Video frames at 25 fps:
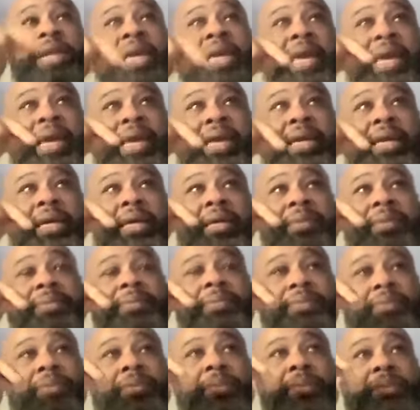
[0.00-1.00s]
Nick
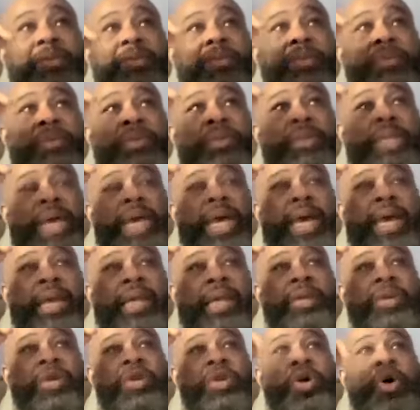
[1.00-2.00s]

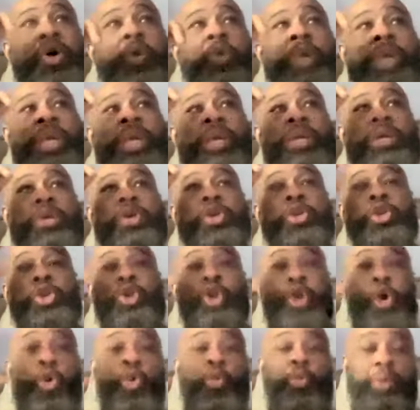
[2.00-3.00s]
and going
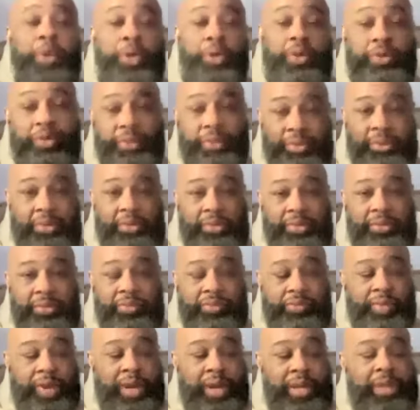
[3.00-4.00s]
global,
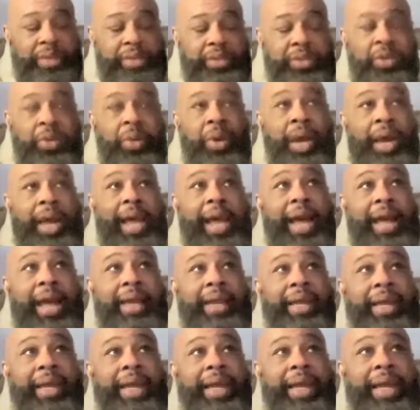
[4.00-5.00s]
right? So
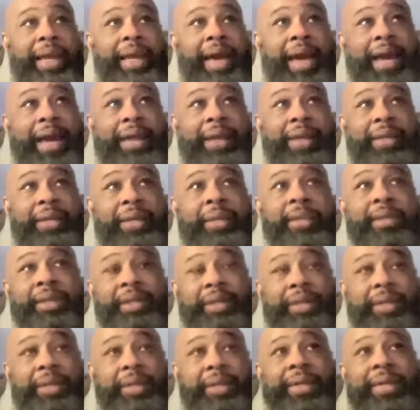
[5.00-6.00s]
I
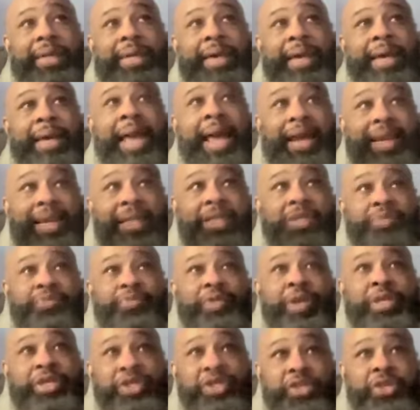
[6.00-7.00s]
cannot
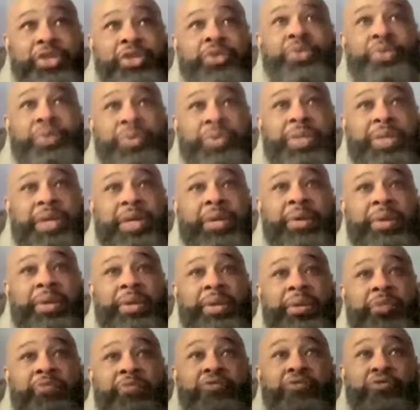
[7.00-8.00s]
express to you the
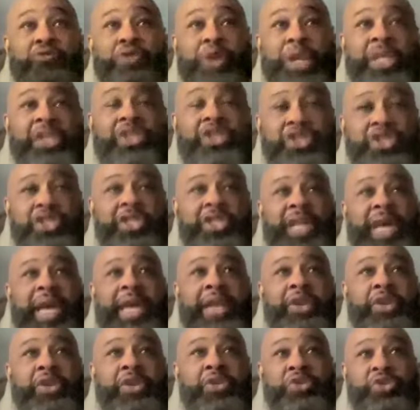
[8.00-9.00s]
reach
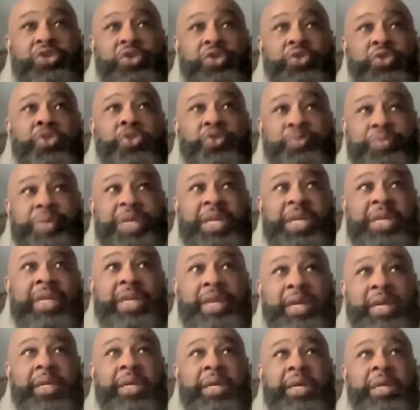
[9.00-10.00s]
that your social
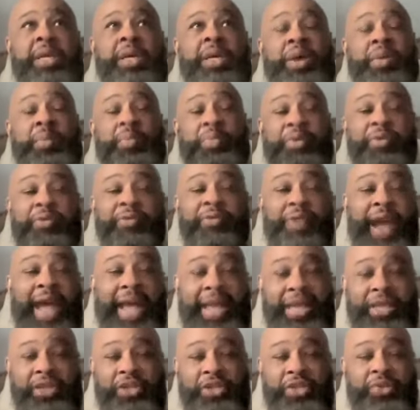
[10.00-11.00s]
media
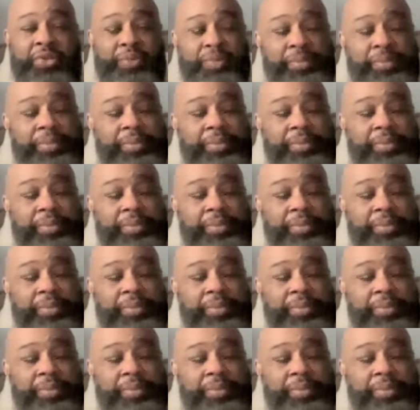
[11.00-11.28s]
provides you